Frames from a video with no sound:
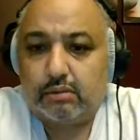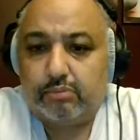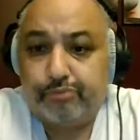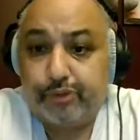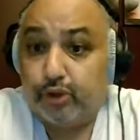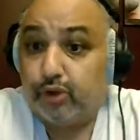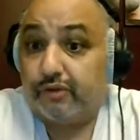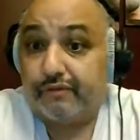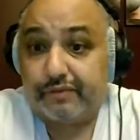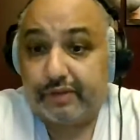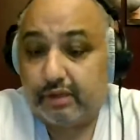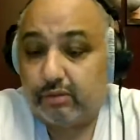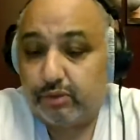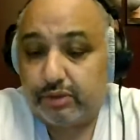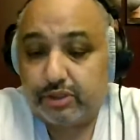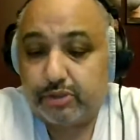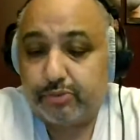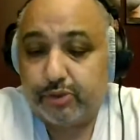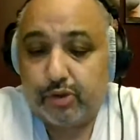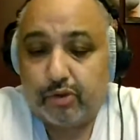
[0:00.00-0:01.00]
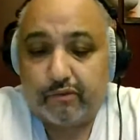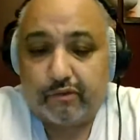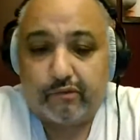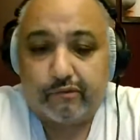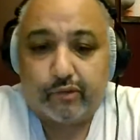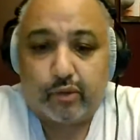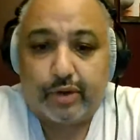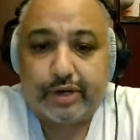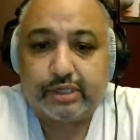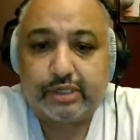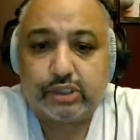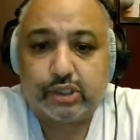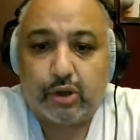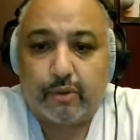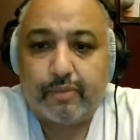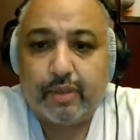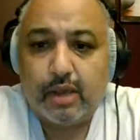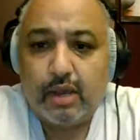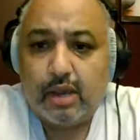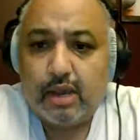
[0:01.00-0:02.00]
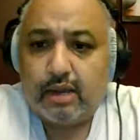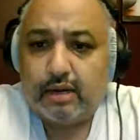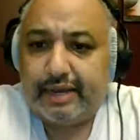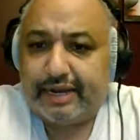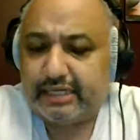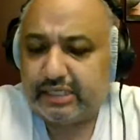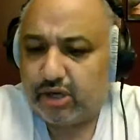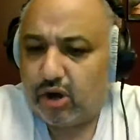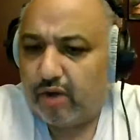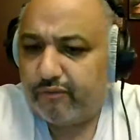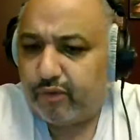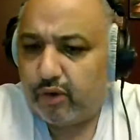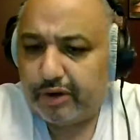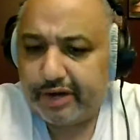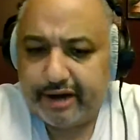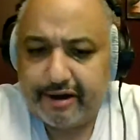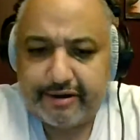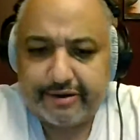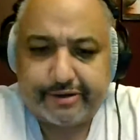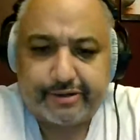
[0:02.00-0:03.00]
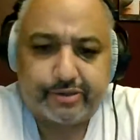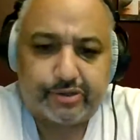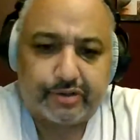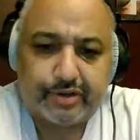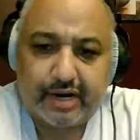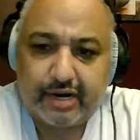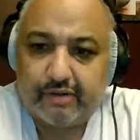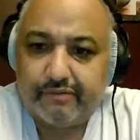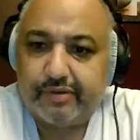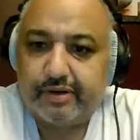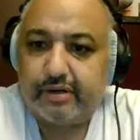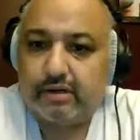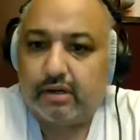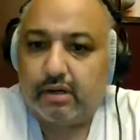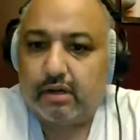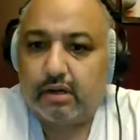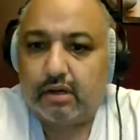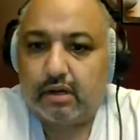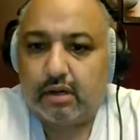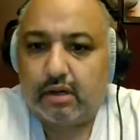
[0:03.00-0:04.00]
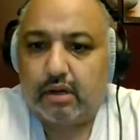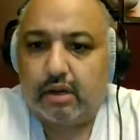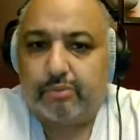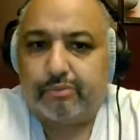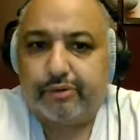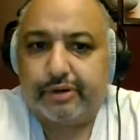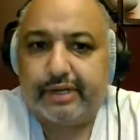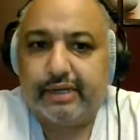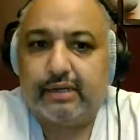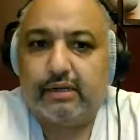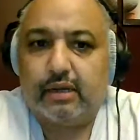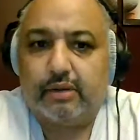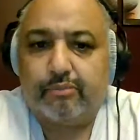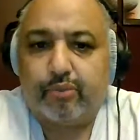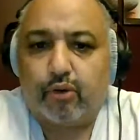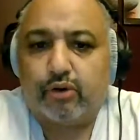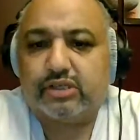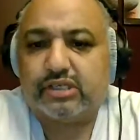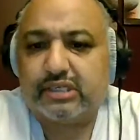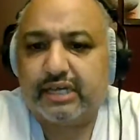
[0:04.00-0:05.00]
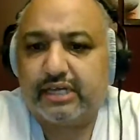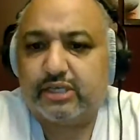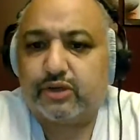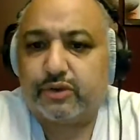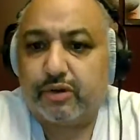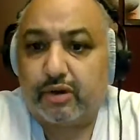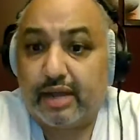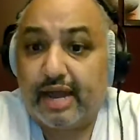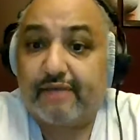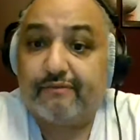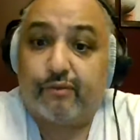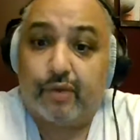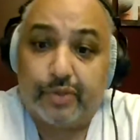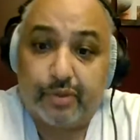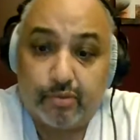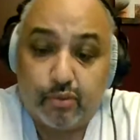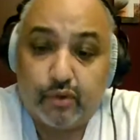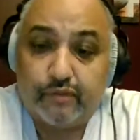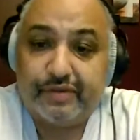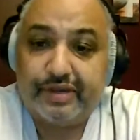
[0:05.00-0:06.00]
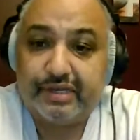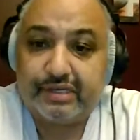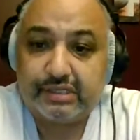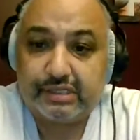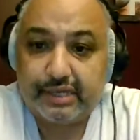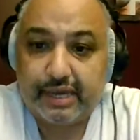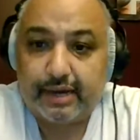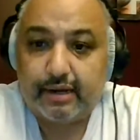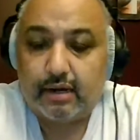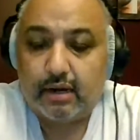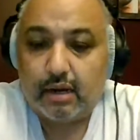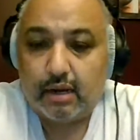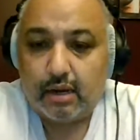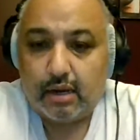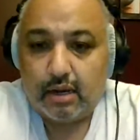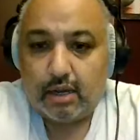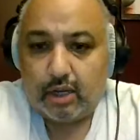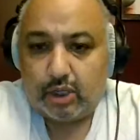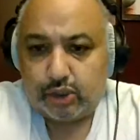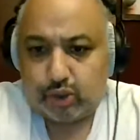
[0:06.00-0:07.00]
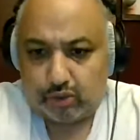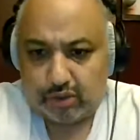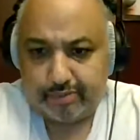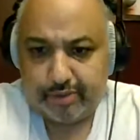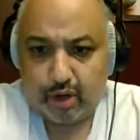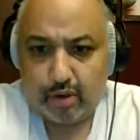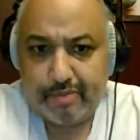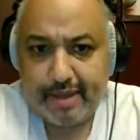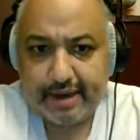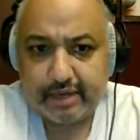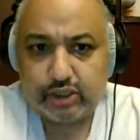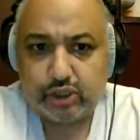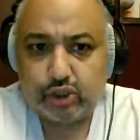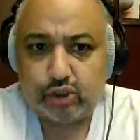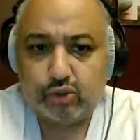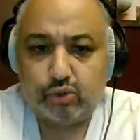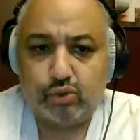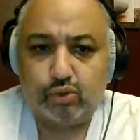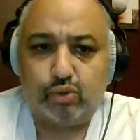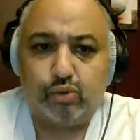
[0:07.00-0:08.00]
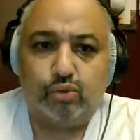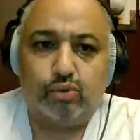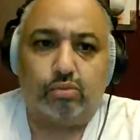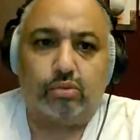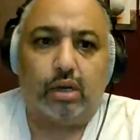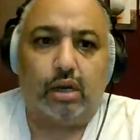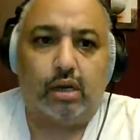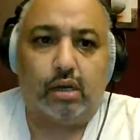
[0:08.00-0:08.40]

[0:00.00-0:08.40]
beautifully with his beautiful voice. So, like I said, all four characters are kind of in a pretty important stage of their life when the movie is set. So let me go back to